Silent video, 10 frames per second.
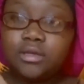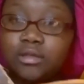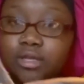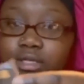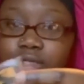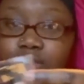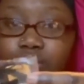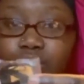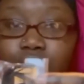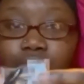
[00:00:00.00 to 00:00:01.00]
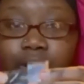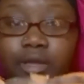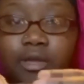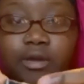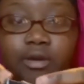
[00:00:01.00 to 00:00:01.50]
This little cord right
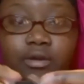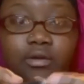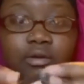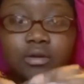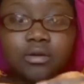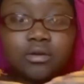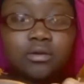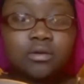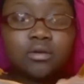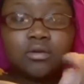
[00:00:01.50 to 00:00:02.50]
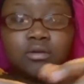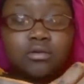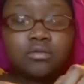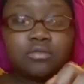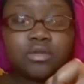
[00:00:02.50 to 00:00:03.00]
here,
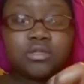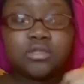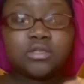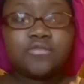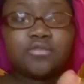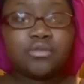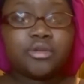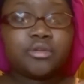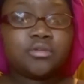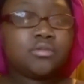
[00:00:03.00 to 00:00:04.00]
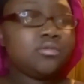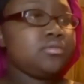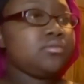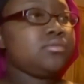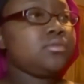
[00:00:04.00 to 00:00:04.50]
what is this for?
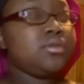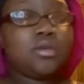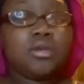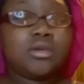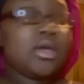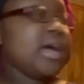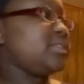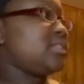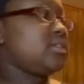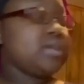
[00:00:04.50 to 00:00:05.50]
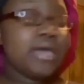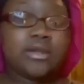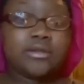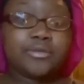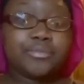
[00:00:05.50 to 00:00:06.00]
Y'all, I still
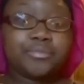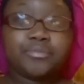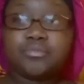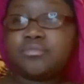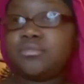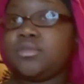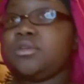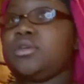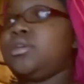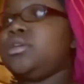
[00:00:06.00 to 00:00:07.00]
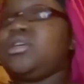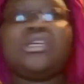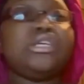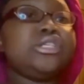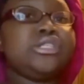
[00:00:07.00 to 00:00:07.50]
gotta
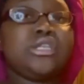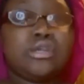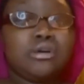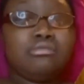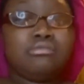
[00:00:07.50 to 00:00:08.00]
get to know